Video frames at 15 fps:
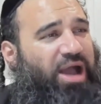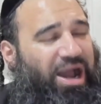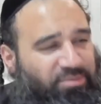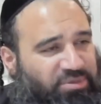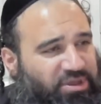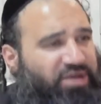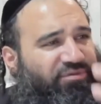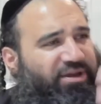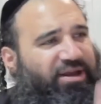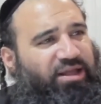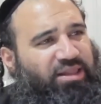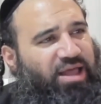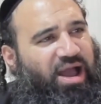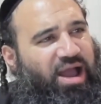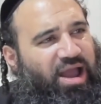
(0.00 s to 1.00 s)
I'm living
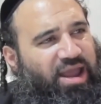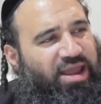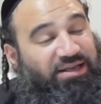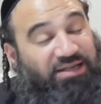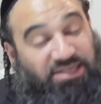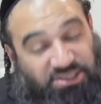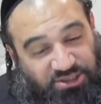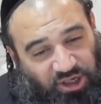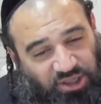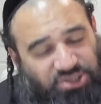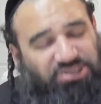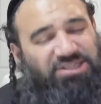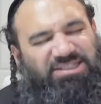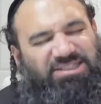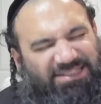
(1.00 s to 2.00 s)
a lie. And he
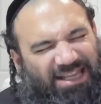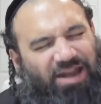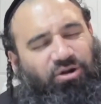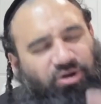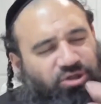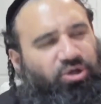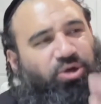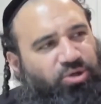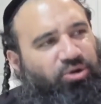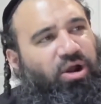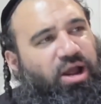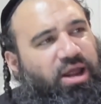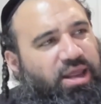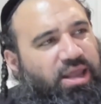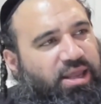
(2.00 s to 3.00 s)
starts hysterical
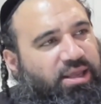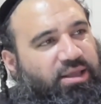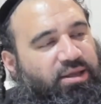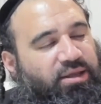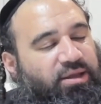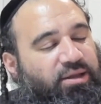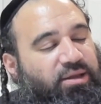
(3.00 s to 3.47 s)
crying.